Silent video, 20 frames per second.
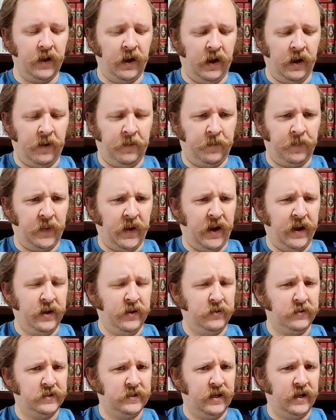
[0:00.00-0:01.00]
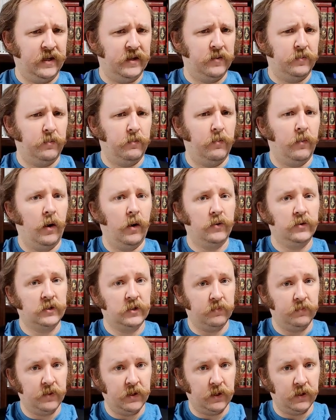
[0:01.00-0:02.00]
I understand
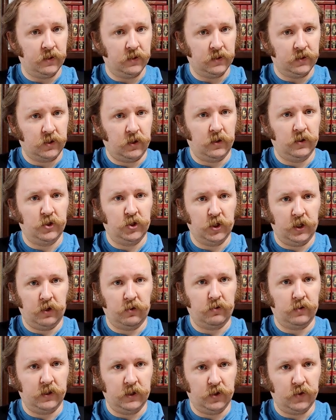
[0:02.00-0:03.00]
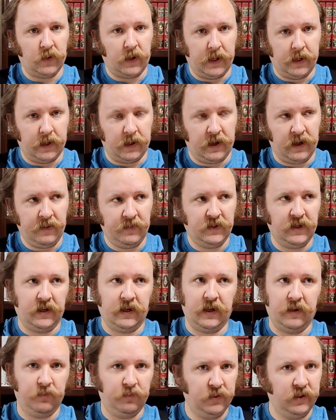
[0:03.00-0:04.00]
most beers are generally dry hopped,
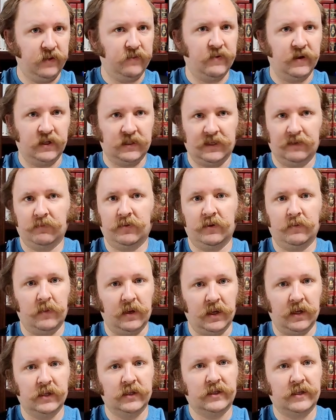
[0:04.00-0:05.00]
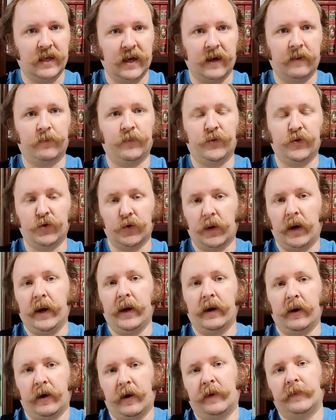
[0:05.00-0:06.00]
and I believe that simply means that
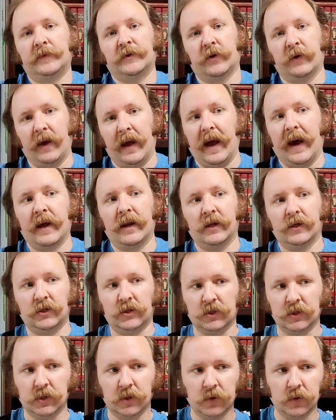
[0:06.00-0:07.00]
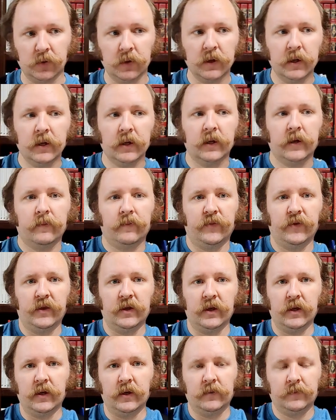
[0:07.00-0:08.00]
dry hops are added to
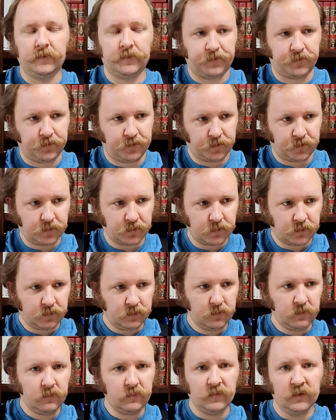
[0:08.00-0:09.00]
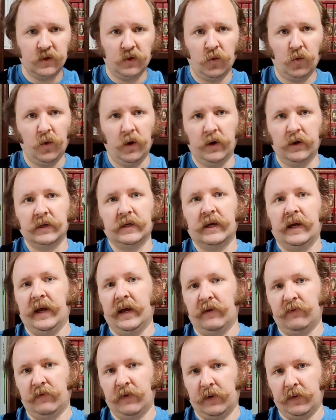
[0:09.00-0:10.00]
the wort
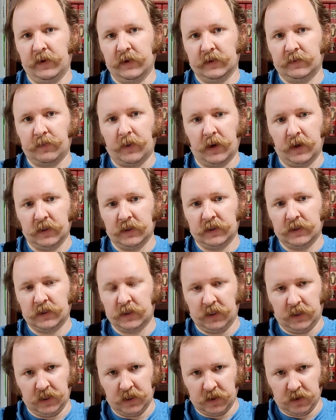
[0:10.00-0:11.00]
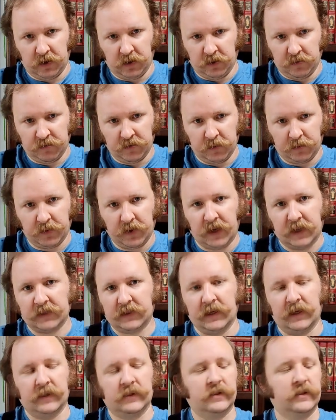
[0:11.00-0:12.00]
at various parts of the
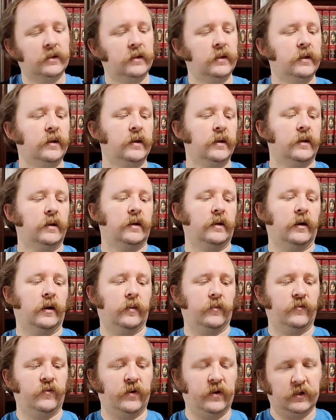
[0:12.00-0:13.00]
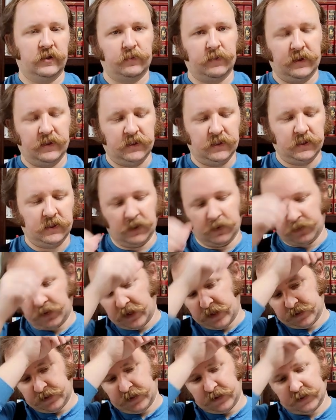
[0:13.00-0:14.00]
process, various places in the
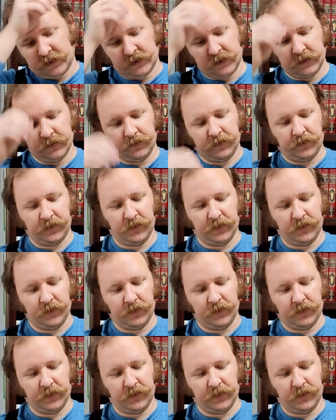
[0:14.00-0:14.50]
process.